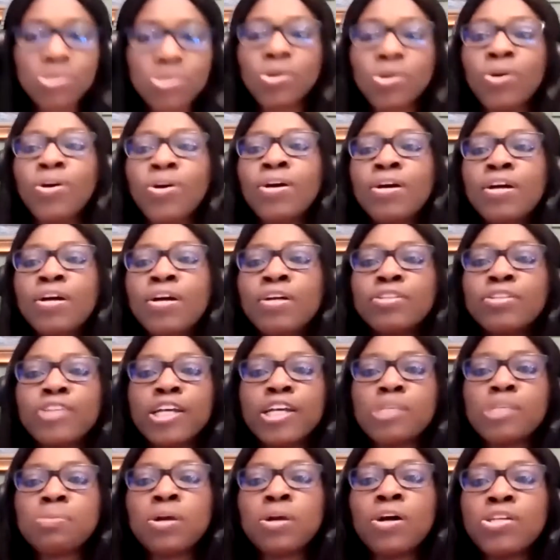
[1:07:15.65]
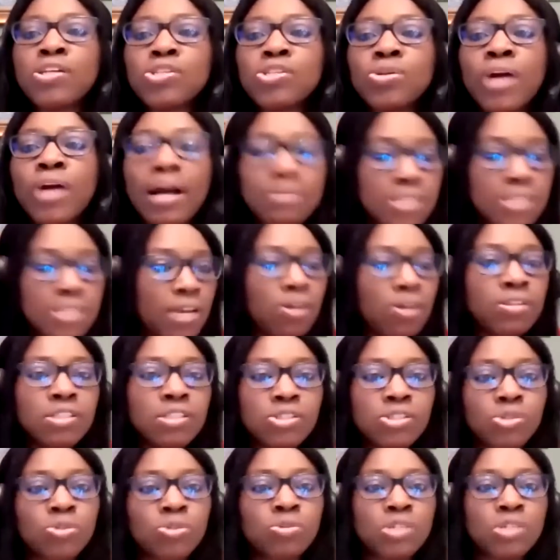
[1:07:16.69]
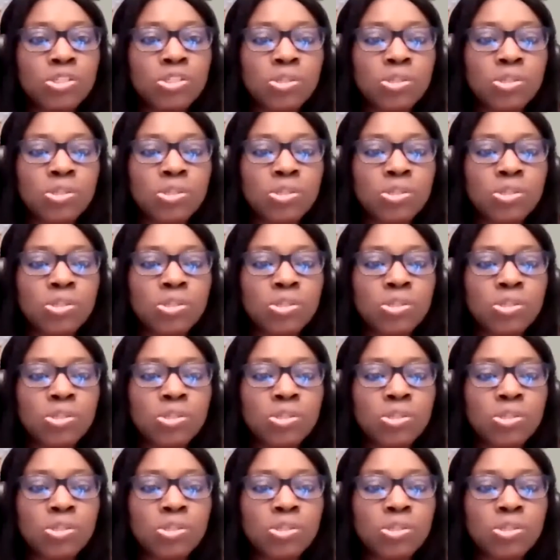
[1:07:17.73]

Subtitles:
So just because you have secondary school